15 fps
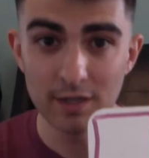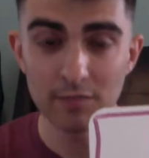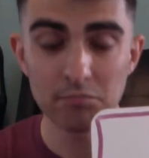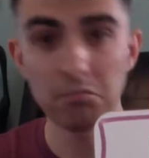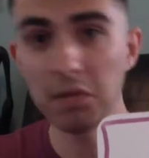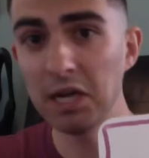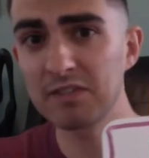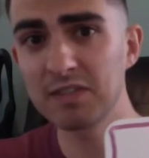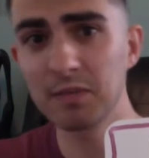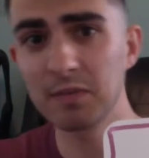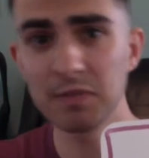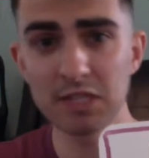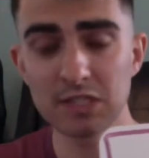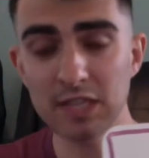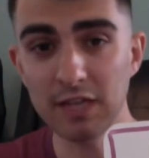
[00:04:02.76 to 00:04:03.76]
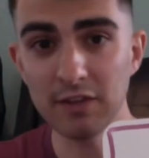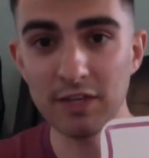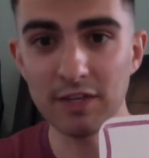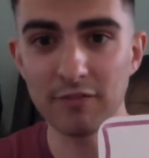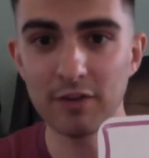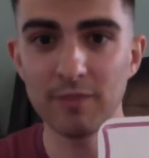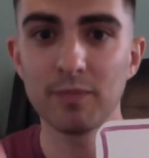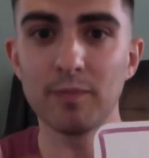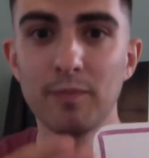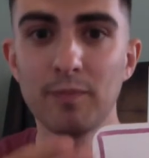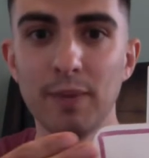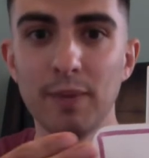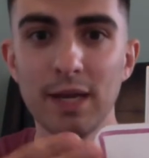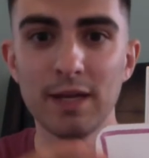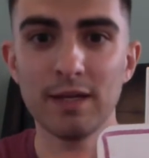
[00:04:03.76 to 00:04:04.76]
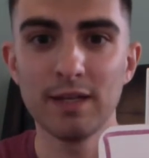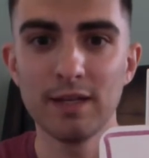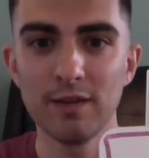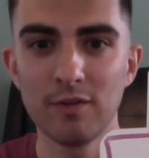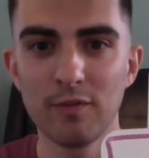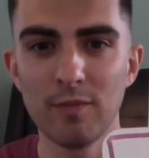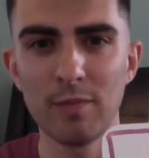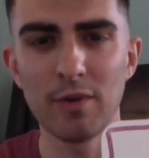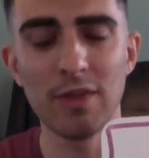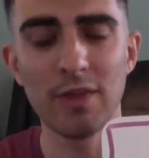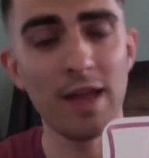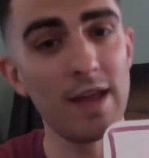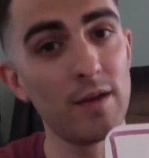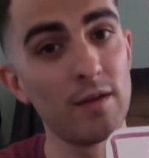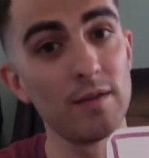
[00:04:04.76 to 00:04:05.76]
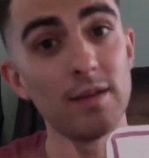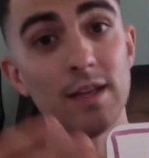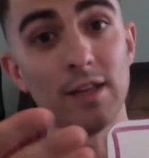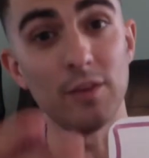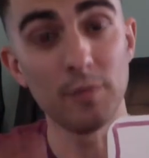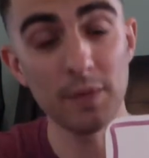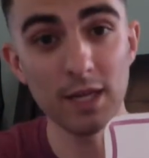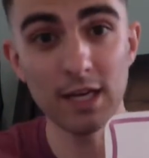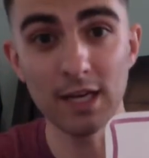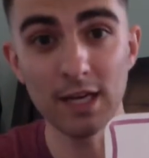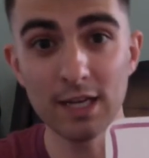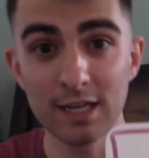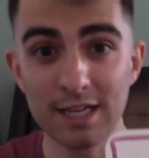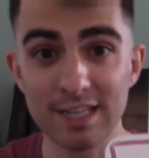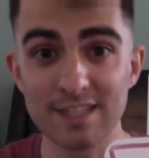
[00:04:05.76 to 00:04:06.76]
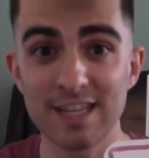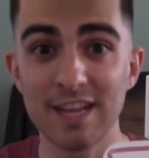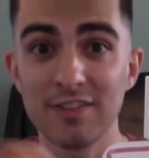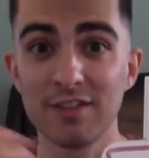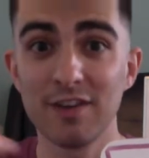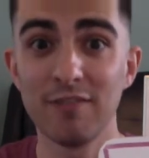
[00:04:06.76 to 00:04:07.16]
might have something slightly different, but remember that in the beginning it's at the